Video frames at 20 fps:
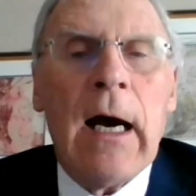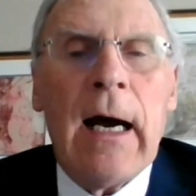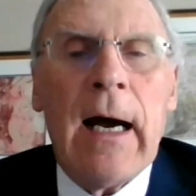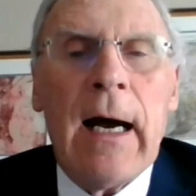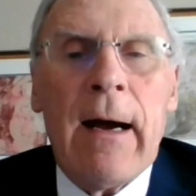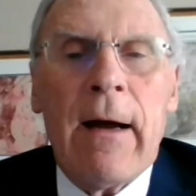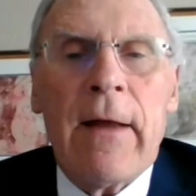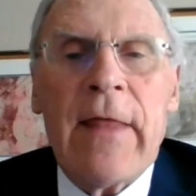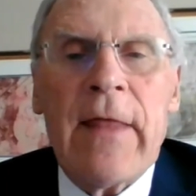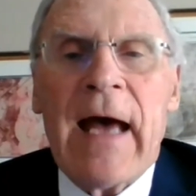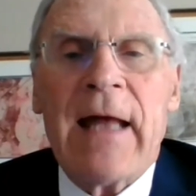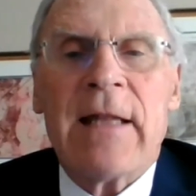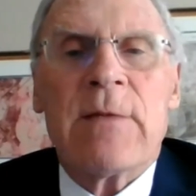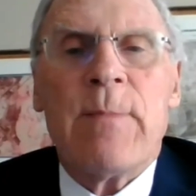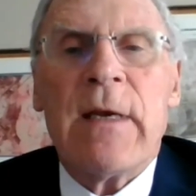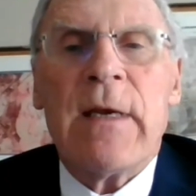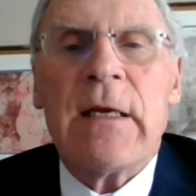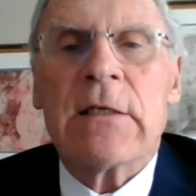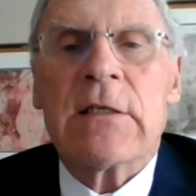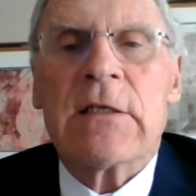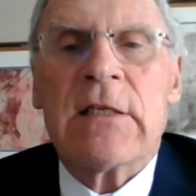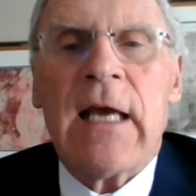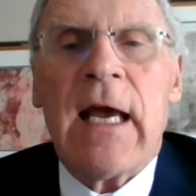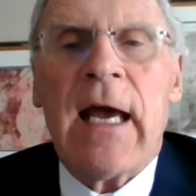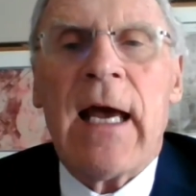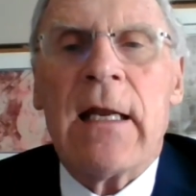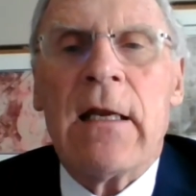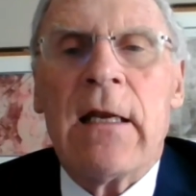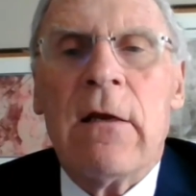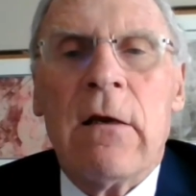That being
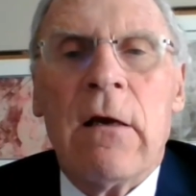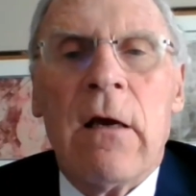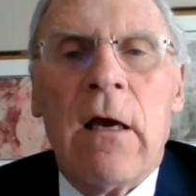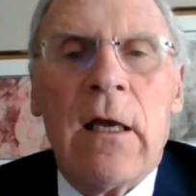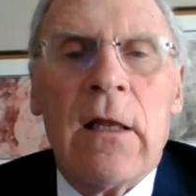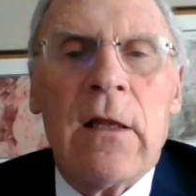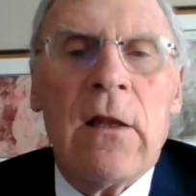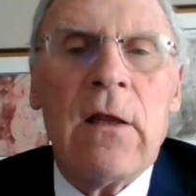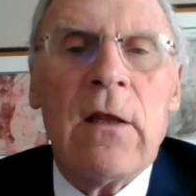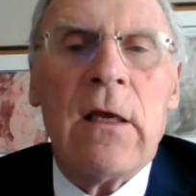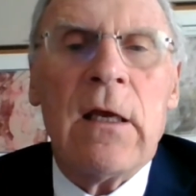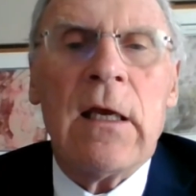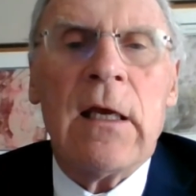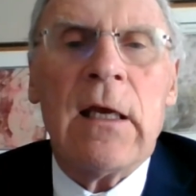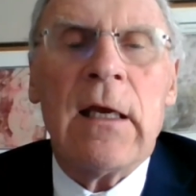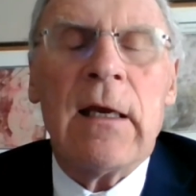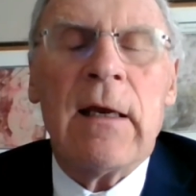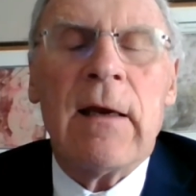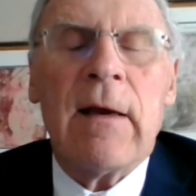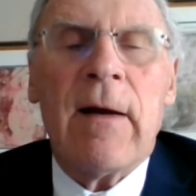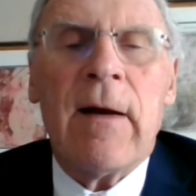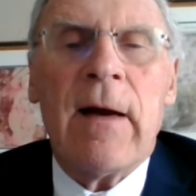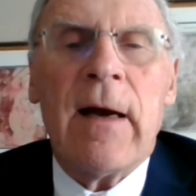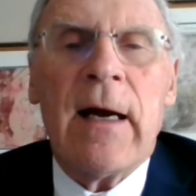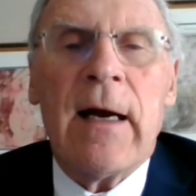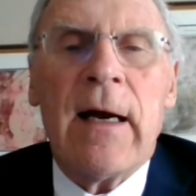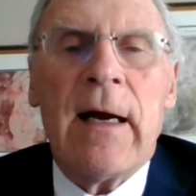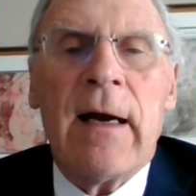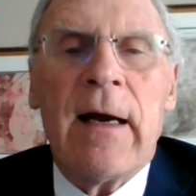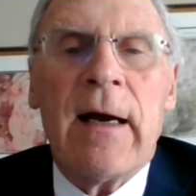said, the
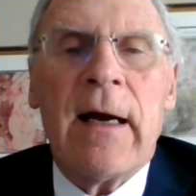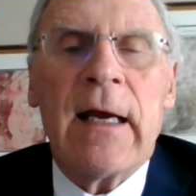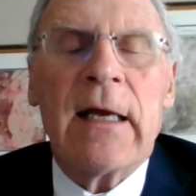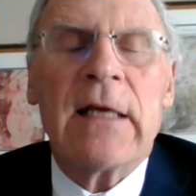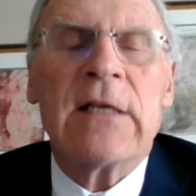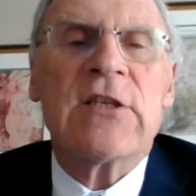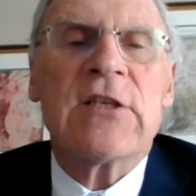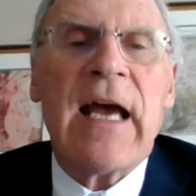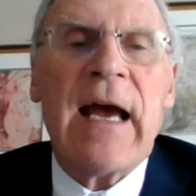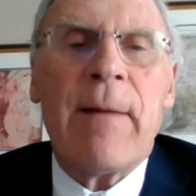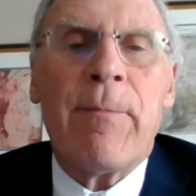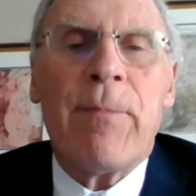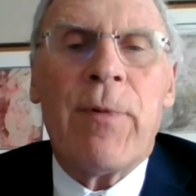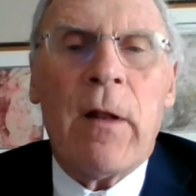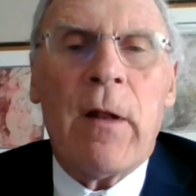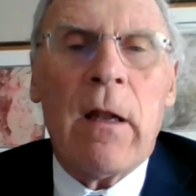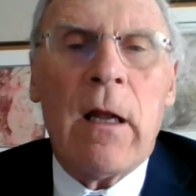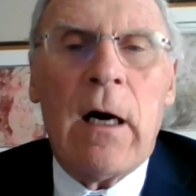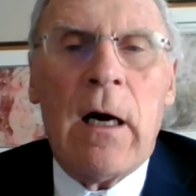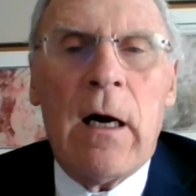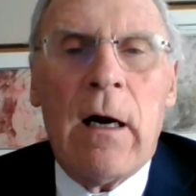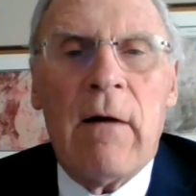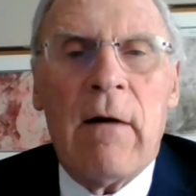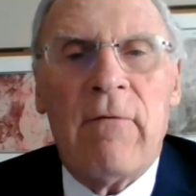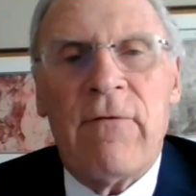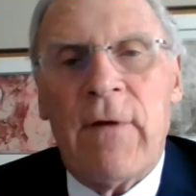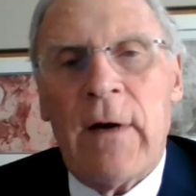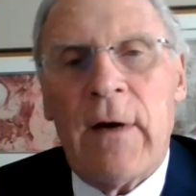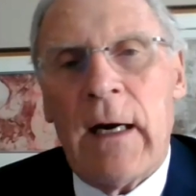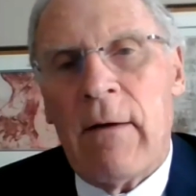example
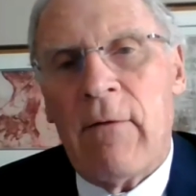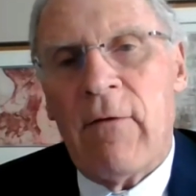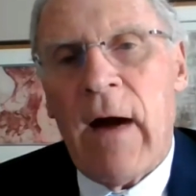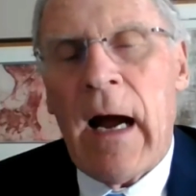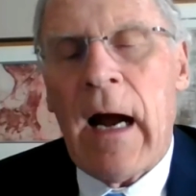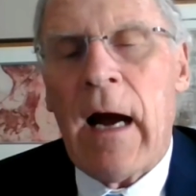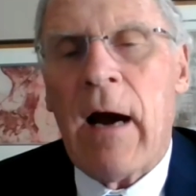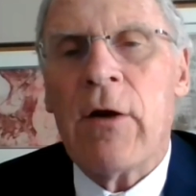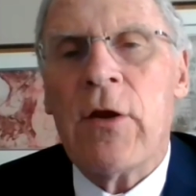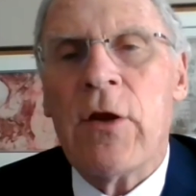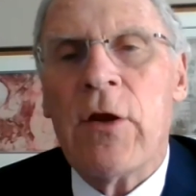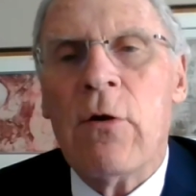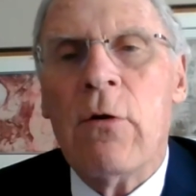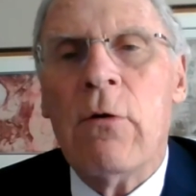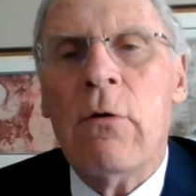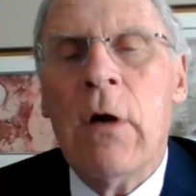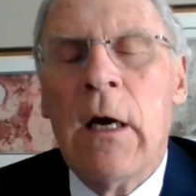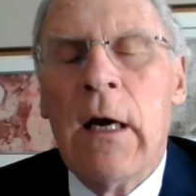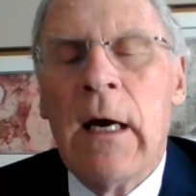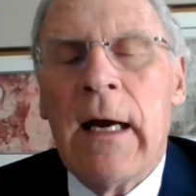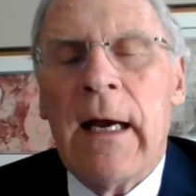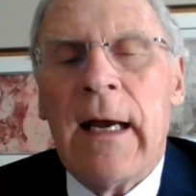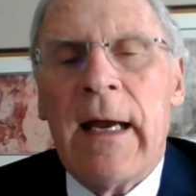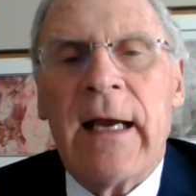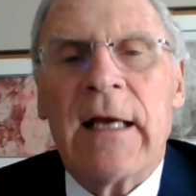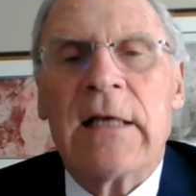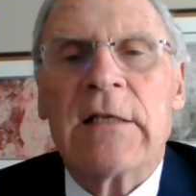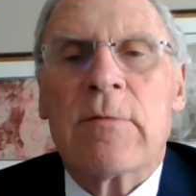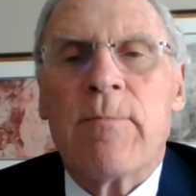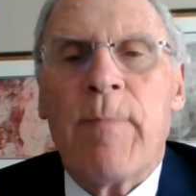of how you
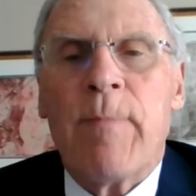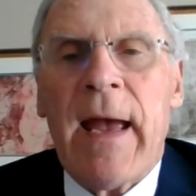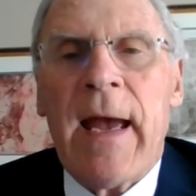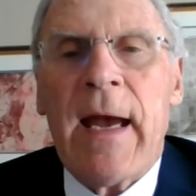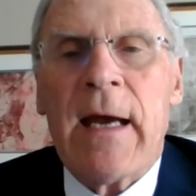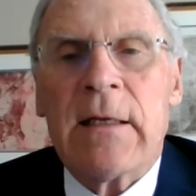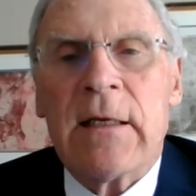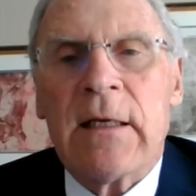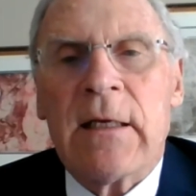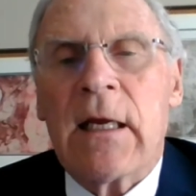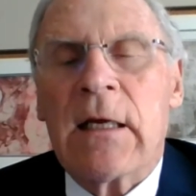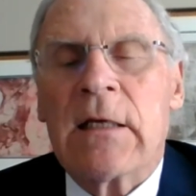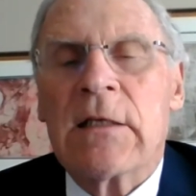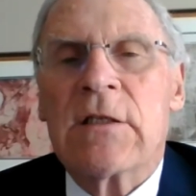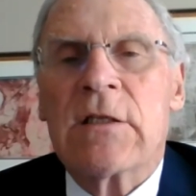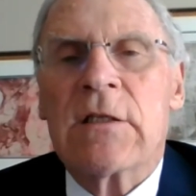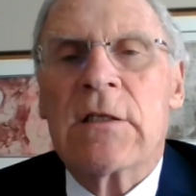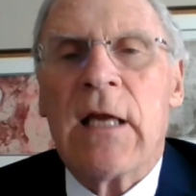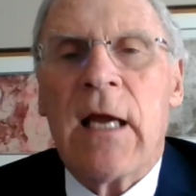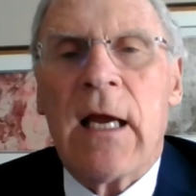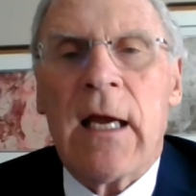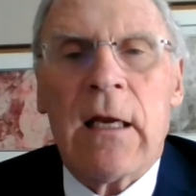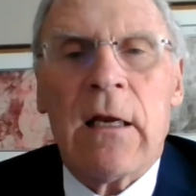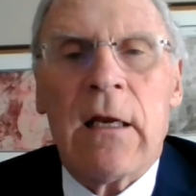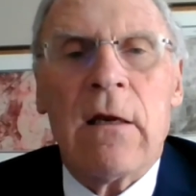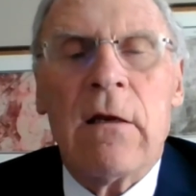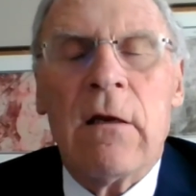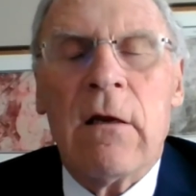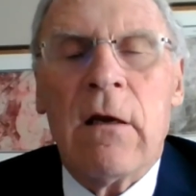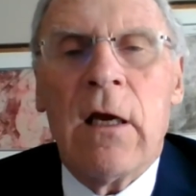expand and
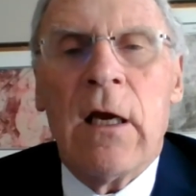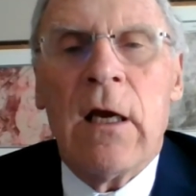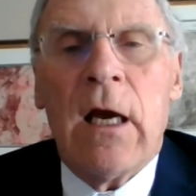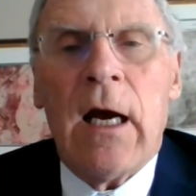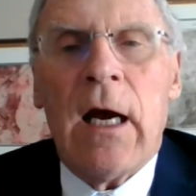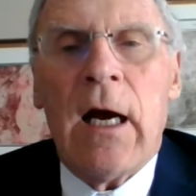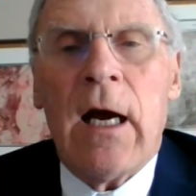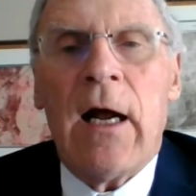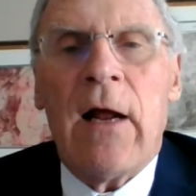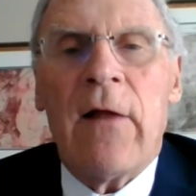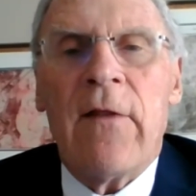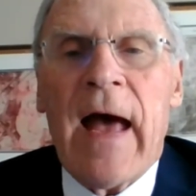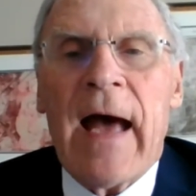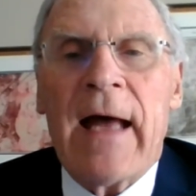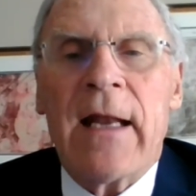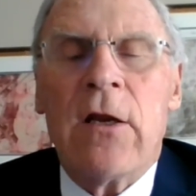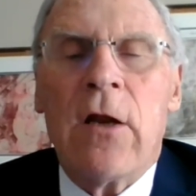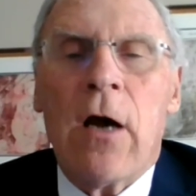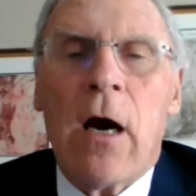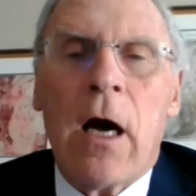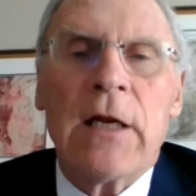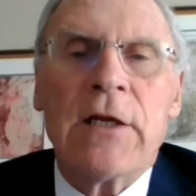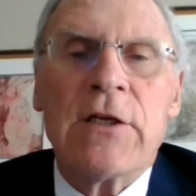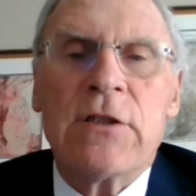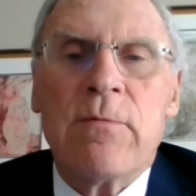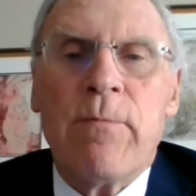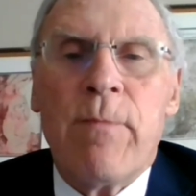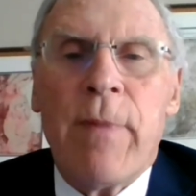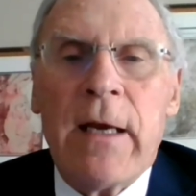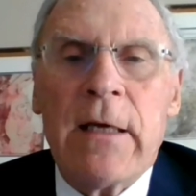extend that
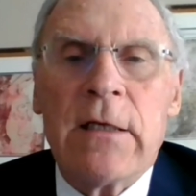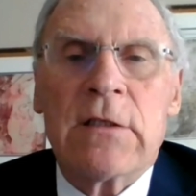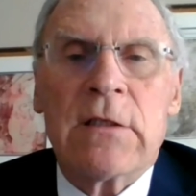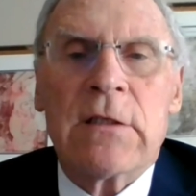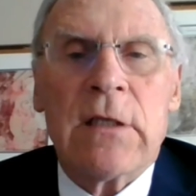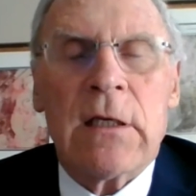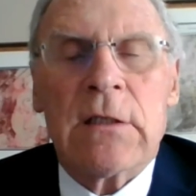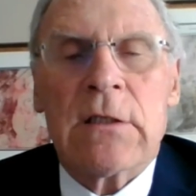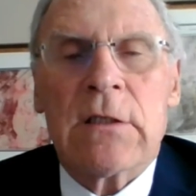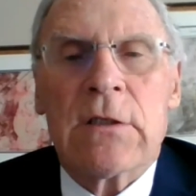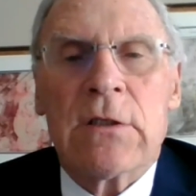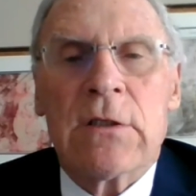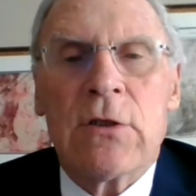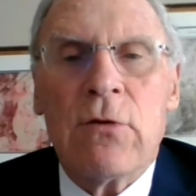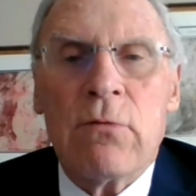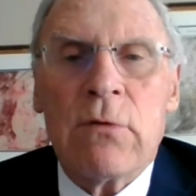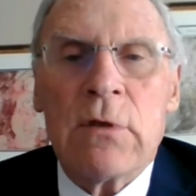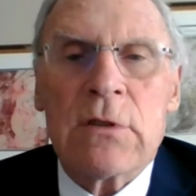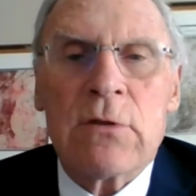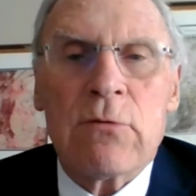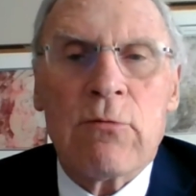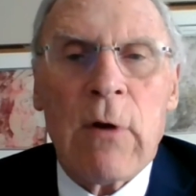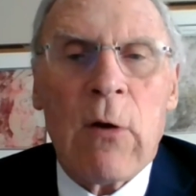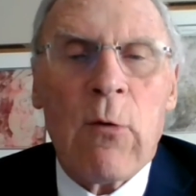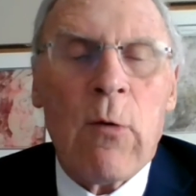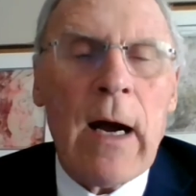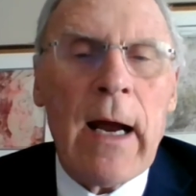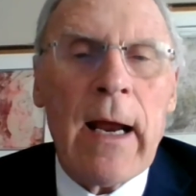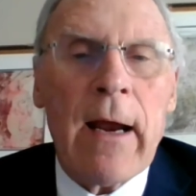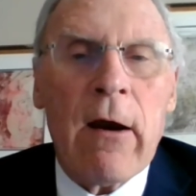knowledge base that students
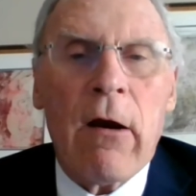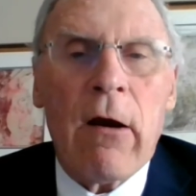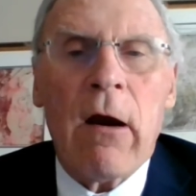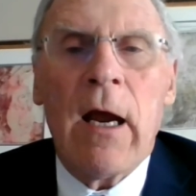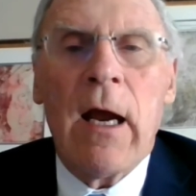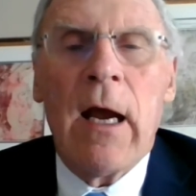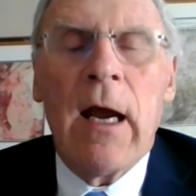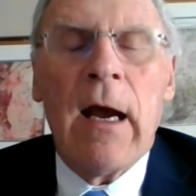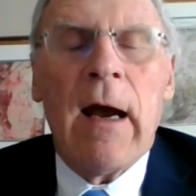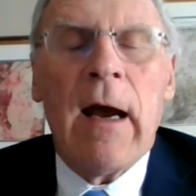require